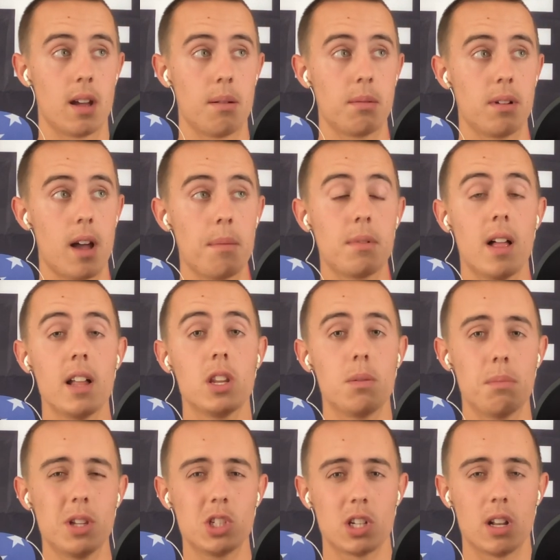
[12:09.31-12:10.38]
I'm glad you
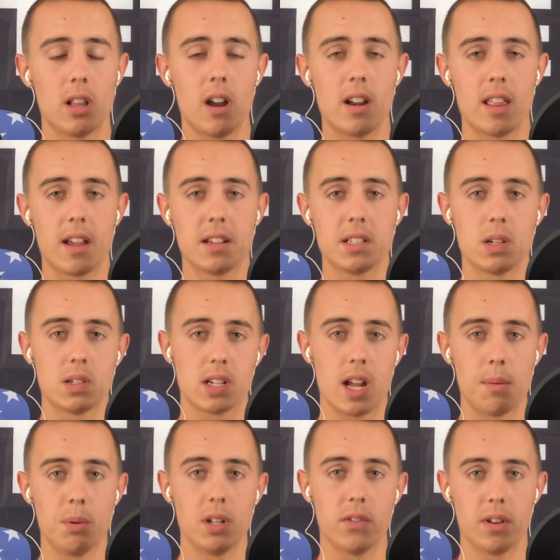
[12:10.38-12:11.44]
mentioned a lot of that, because there's a
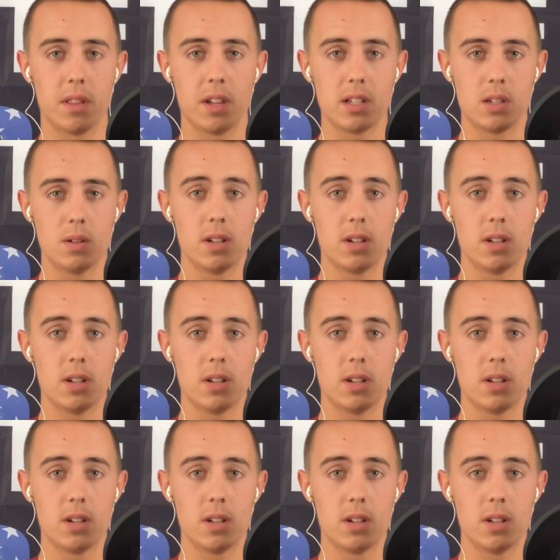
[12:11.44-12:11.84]
couple of different things you